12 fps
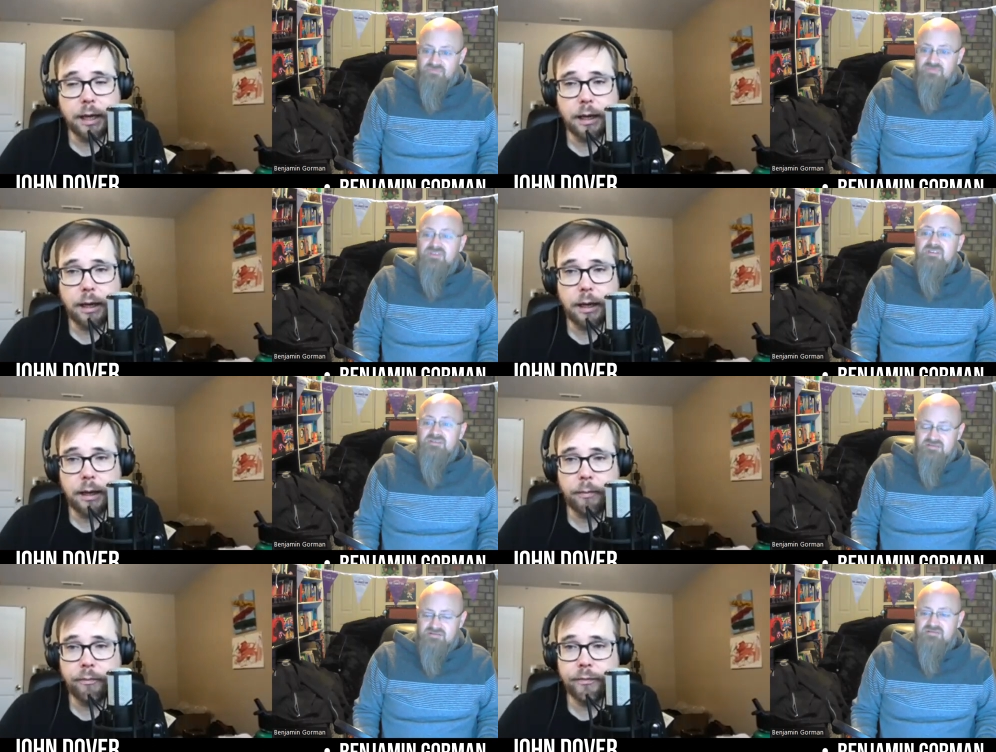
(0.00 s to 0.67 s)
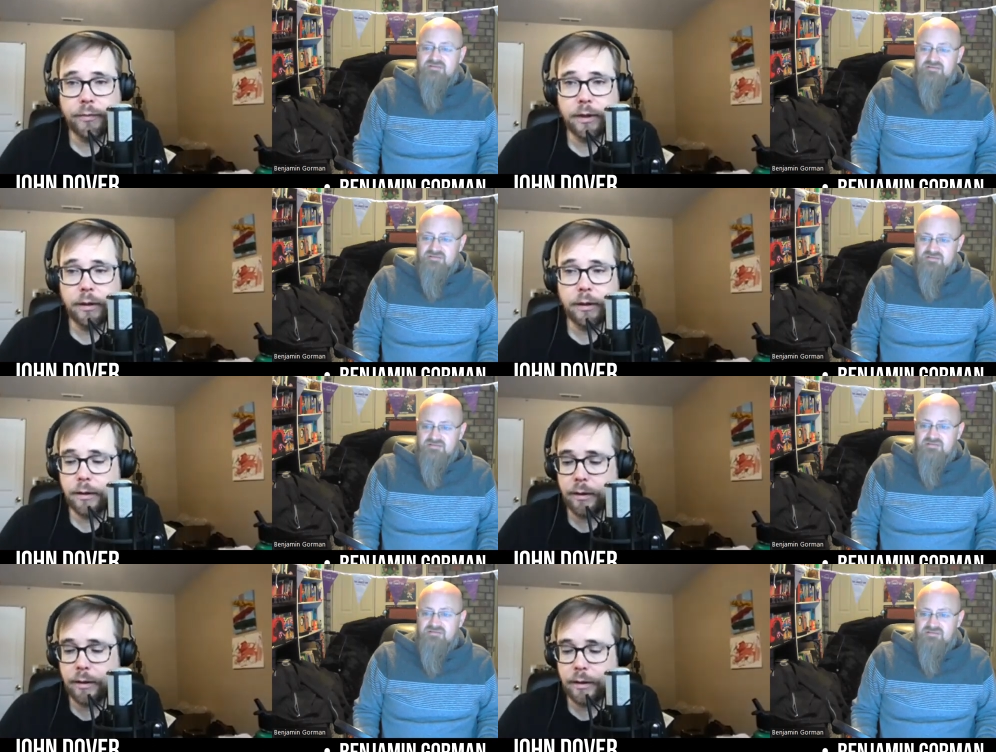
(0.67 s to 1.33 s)
Speaker 1: Um,
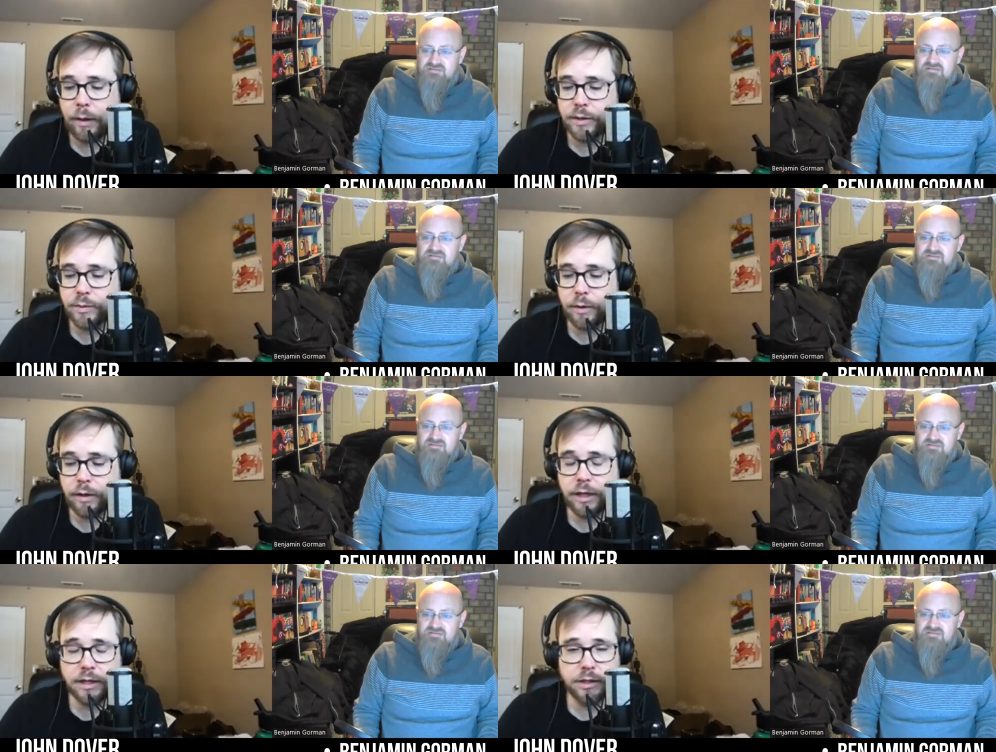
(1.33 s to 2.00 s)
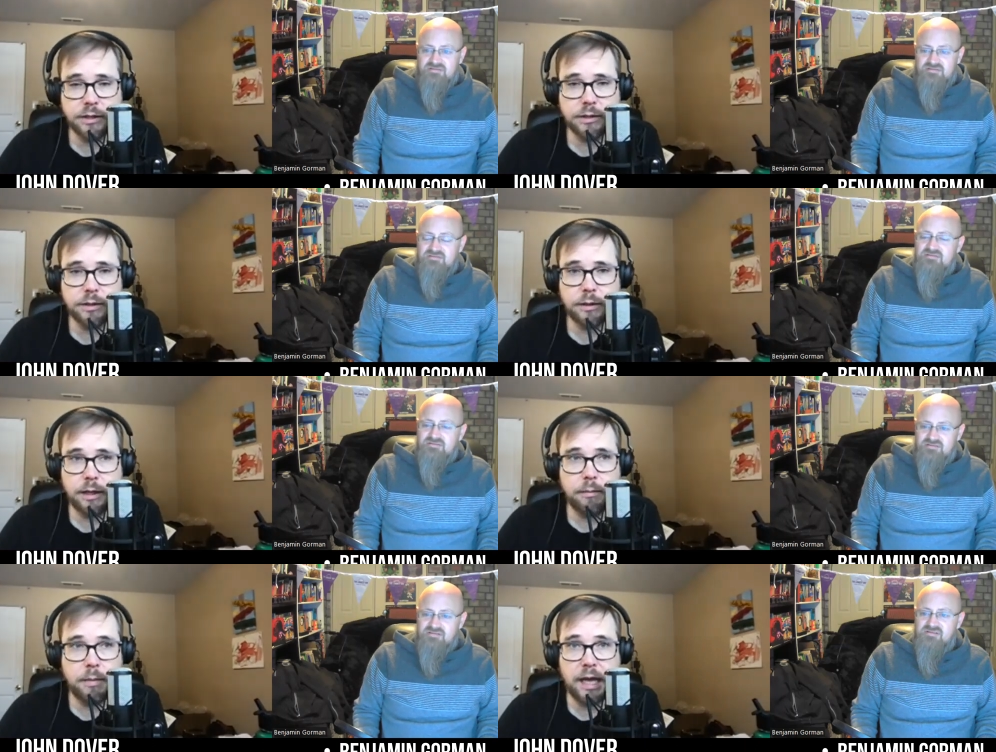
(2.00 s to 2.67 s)
that was one of the things
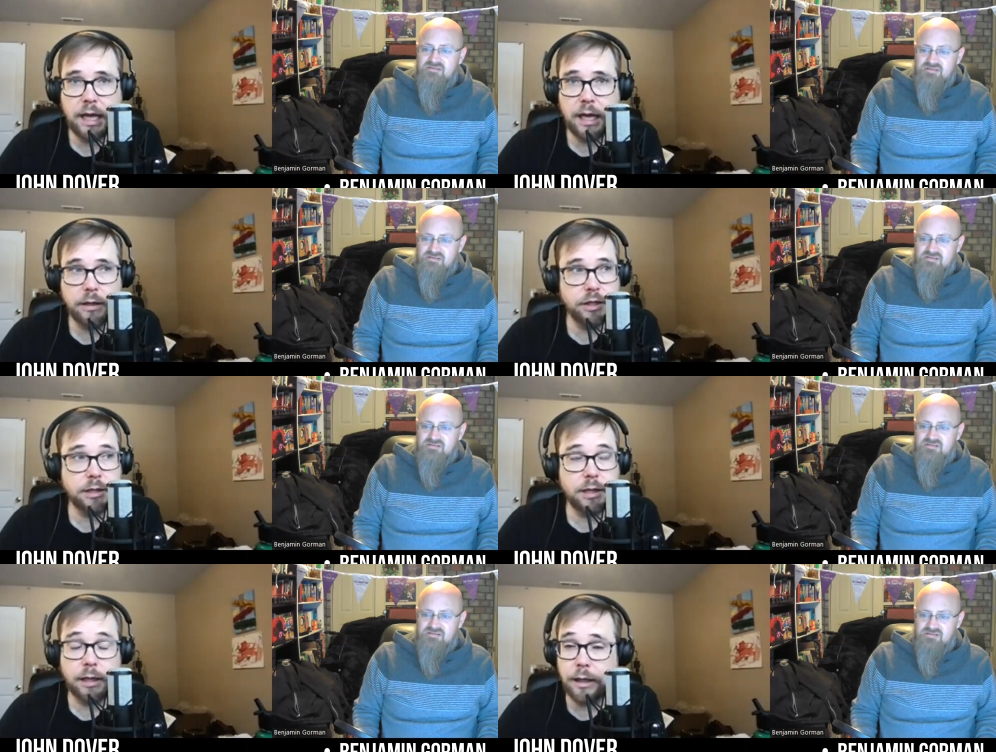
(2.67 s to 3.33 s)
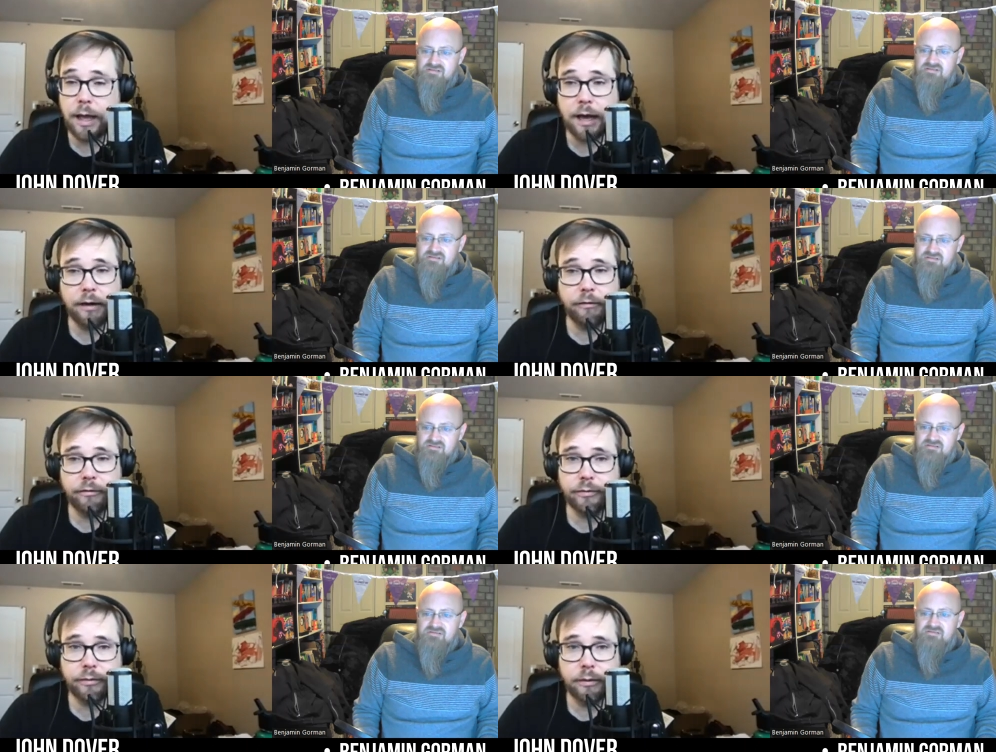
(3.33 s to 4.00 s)
that me and just a lot of
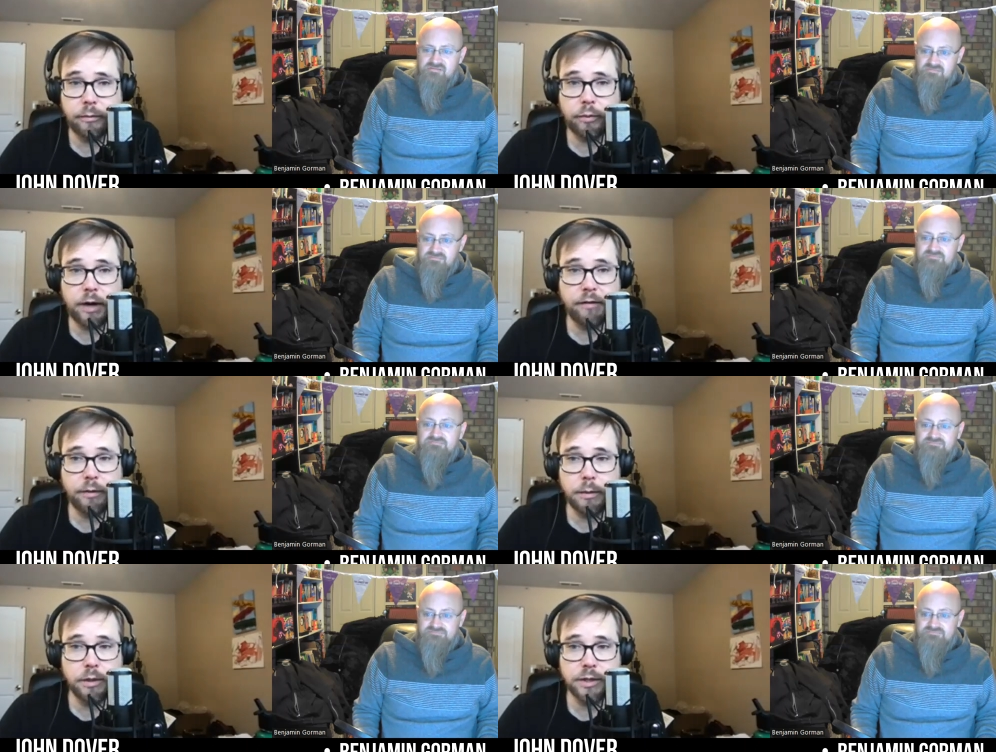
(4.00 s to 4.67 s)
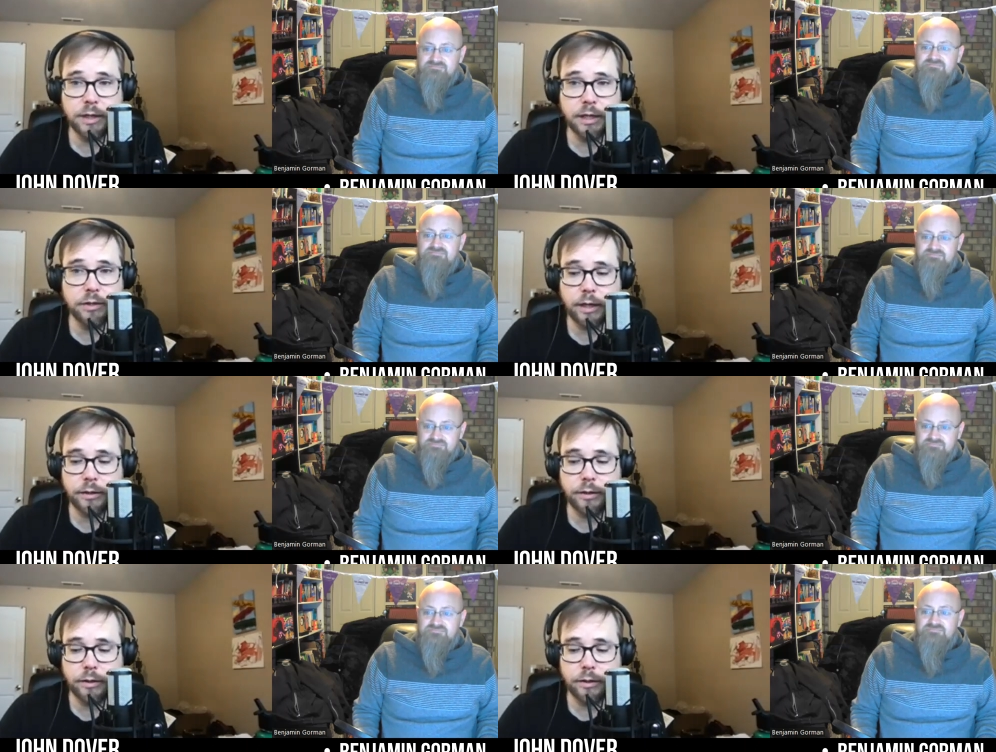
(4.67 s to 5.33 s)
private music
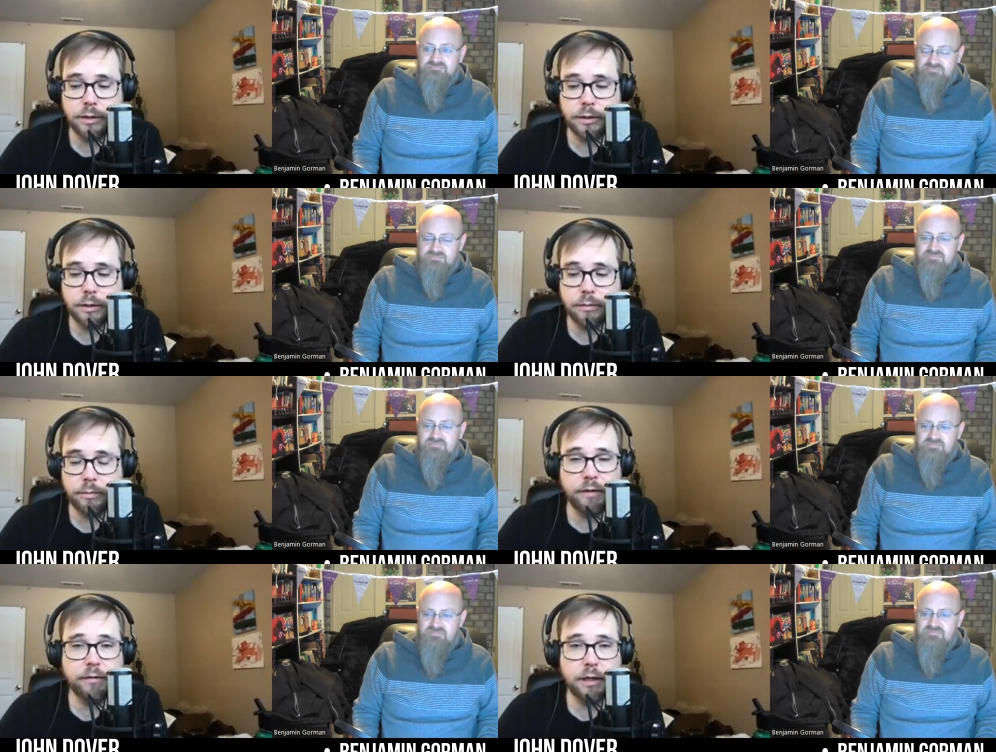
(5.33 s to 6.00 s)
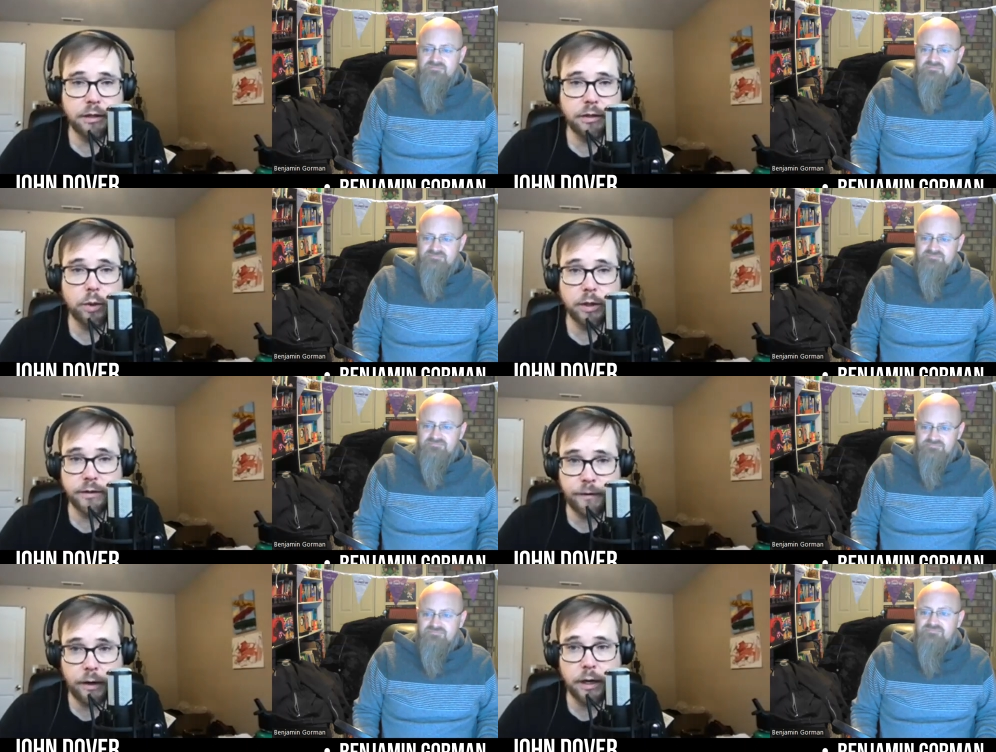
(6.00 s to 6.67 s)
instructors pivoted towards
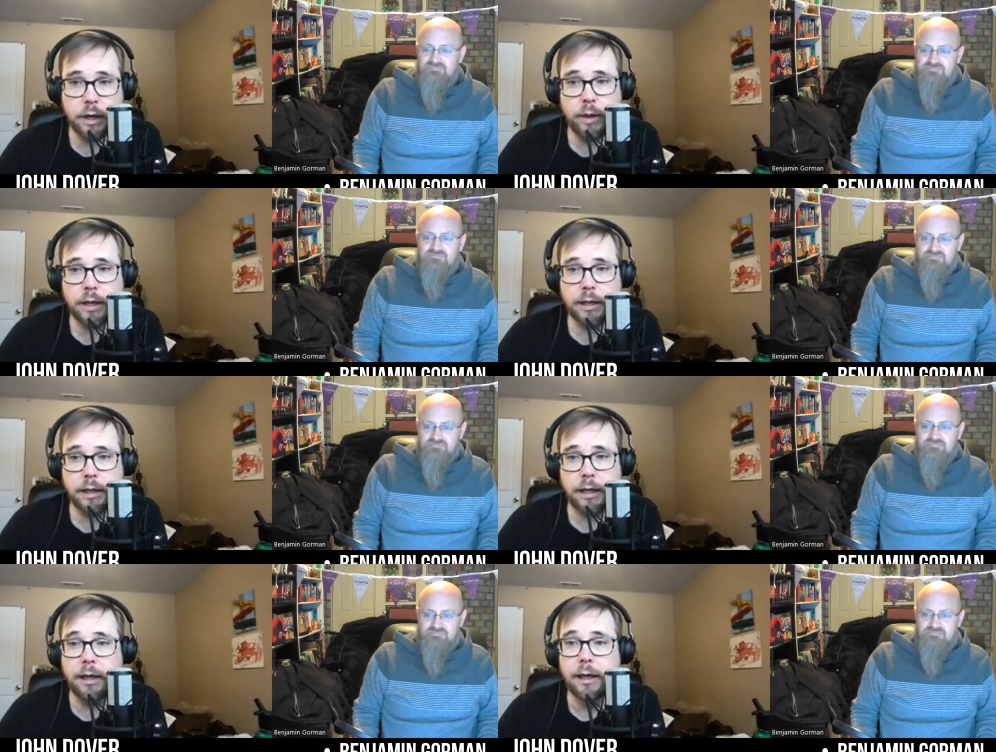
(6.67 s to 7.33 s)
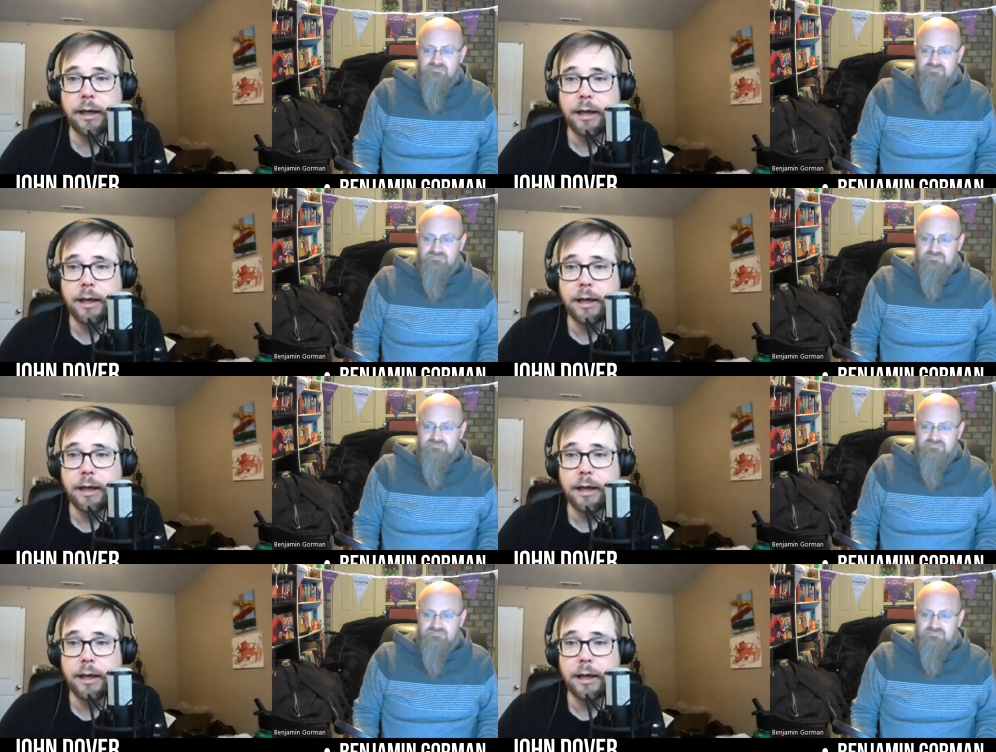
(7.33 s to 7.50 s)
very quickly